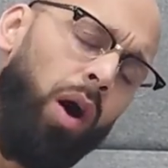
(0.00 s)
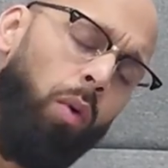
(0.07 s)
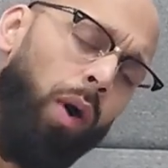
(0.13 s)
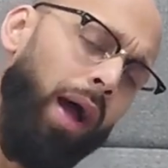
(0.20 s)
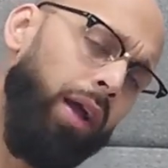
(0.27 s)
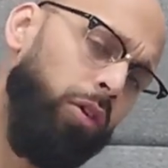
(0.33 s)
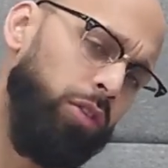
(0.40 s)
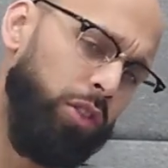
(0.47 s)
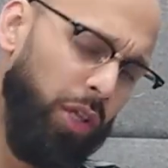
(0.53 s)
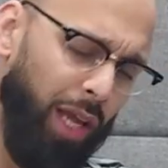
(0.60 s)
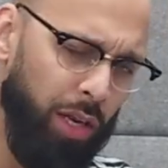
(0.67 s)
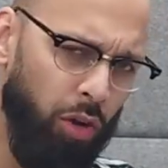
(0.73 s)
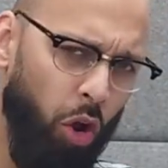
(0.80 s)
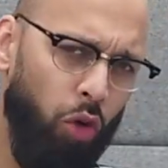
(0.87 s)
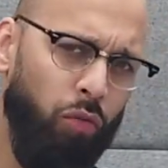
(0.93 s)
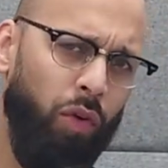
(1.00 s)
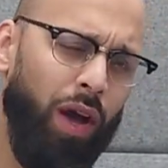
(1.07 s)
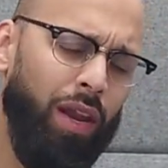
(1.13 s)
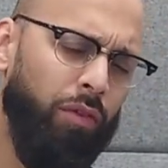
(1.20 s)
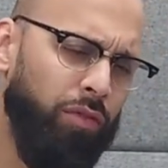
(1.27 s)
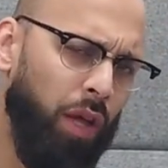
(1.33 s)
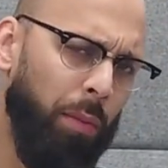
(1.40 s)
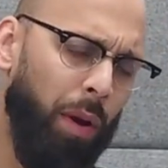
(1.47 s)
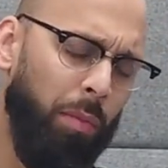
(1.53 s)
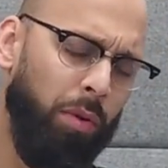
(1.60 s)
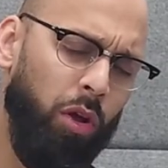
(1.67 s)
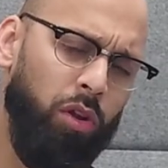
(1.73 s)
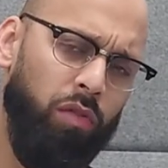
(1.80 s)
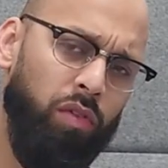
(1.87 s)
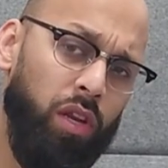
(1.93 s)
bell icon to get notified every time I
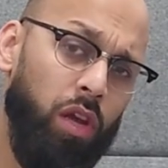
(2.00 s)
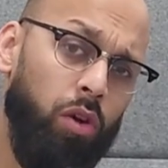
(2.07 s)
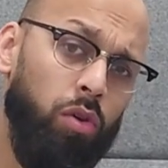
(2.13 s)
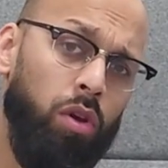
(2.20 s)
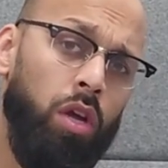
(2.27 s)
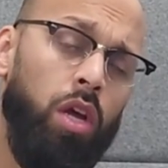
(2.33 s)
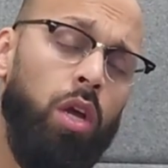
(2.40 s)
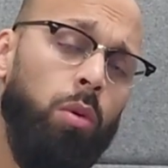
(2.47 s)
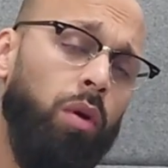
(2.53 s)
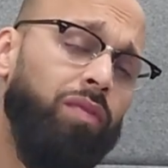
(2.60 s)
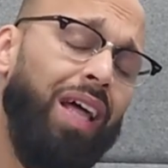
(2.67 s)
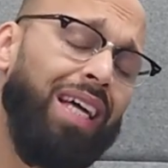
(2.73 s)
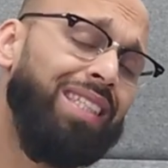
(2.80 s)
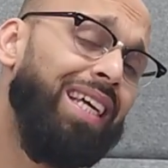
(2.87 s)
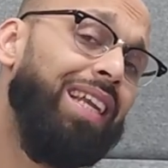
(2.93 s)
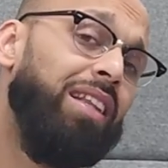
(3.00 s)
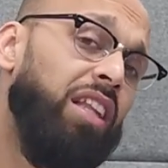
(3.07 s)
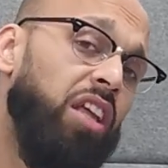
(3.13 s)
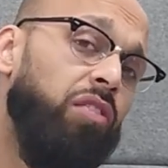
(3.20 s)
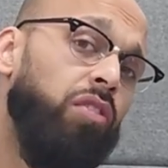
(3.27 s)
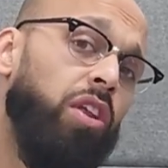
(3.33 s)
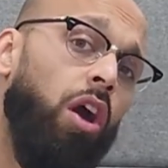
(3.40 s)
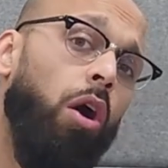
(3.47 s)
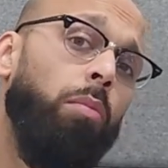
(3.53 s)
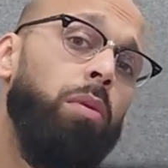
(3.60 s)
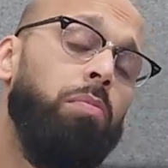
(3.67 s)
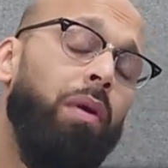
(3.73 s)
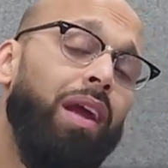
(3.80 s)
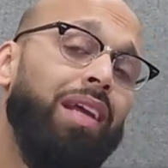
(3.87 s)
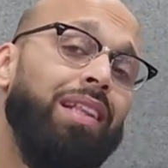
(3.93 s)
upload a video. With that said, in this video, I'll be
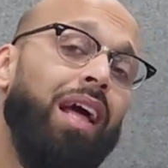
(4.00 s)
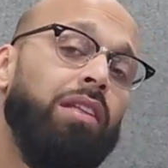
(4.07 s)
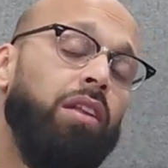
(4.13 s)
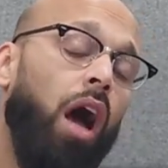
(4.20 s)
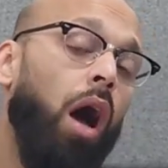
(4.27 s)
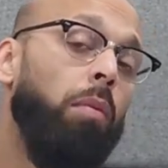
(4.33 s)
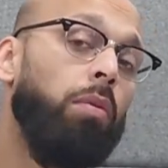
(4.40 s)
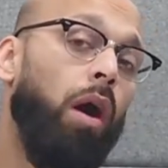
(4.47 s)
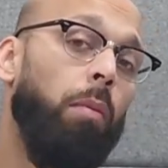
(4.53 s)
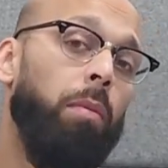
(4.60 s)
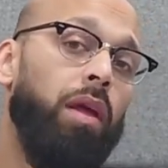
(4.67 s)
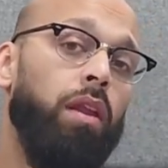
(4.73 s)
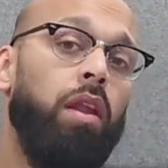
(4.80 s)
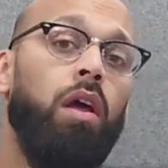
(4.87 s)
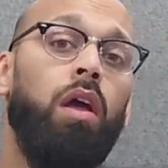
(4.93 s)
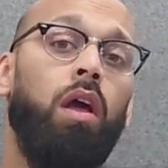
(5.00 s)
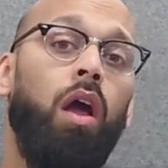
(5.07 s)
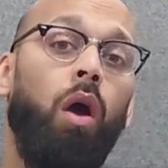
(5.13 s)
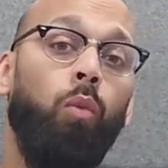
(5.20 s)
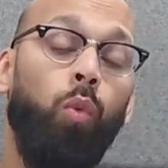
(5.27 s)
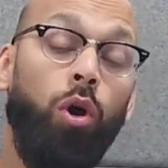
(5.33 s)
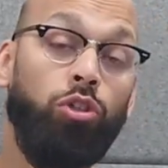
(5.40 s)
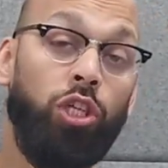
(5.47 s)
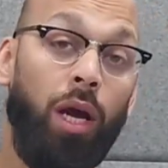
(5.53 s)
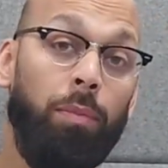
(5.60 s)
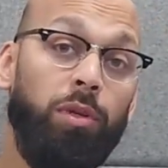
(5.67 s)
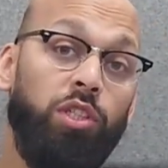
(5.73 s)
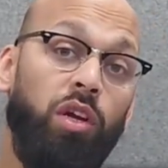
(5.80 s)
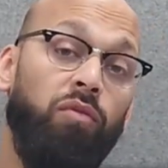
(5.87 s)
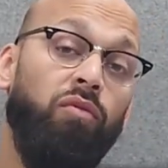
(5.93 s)
breaking down the upcoming World
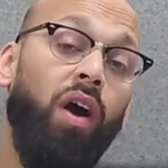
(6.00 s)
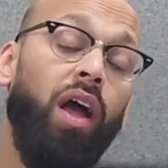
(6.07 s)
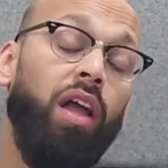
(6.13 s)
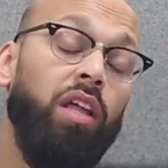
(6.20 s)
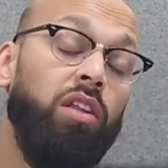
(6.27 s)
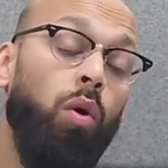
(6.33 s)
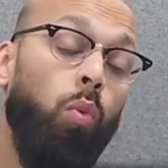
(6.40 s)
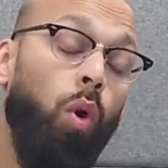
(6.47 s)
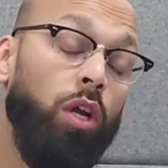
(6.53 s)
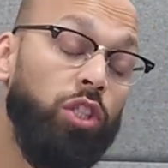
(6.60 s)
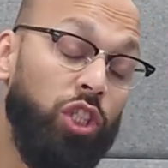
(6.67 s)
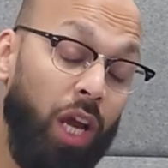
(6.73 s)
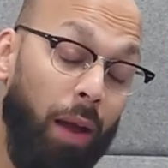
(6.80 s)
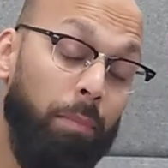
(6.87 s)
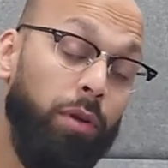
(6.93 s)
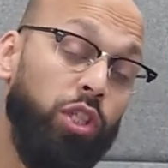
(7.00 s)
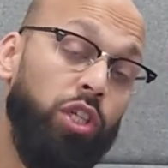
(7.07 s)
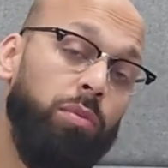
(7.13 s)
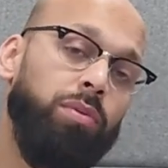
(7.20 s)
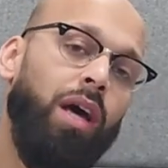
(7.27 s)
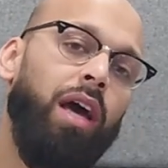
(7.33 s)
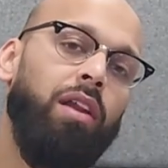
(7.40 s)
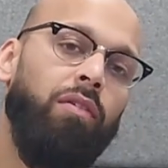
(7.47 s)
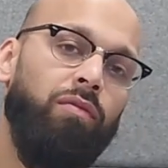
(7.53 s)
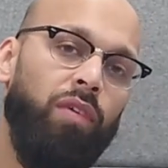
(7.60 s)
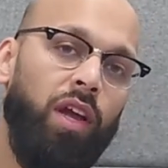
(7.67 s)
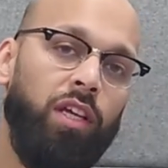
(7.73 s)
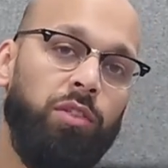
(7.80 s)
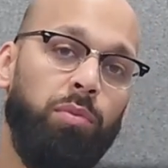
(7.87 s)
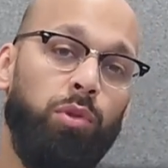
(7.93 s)
Championship fight in the One Championship side of
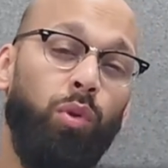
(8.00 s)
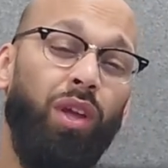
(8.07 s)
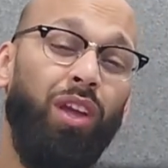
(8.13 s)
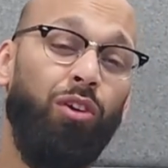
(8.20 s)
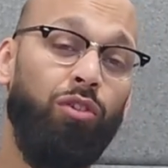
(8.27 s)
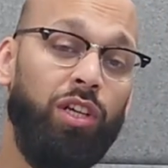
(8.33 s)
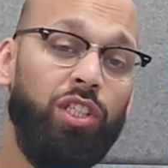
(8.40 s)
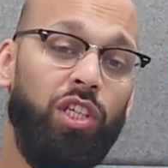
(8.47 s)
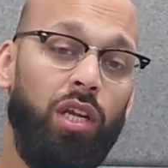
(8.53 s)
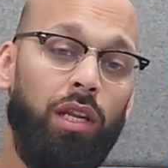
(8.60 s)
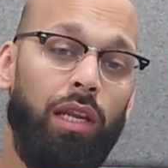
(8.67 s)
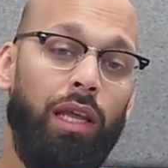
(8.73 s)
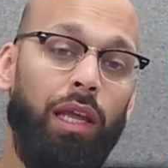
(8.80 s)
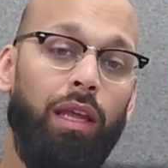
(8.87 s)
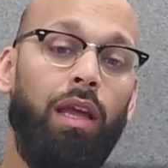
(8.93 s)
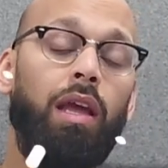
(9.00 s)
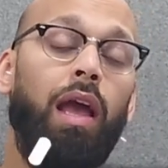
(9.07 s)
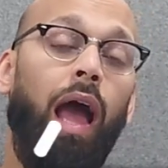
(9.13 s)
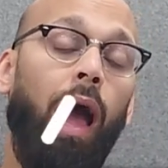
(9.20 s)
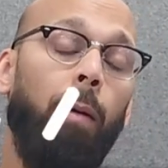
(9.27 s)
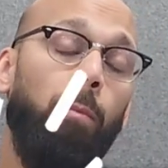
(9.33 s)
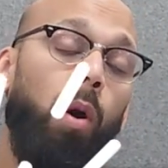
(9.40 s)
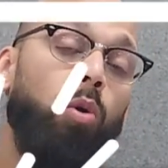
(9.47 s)
things between Christian Lee and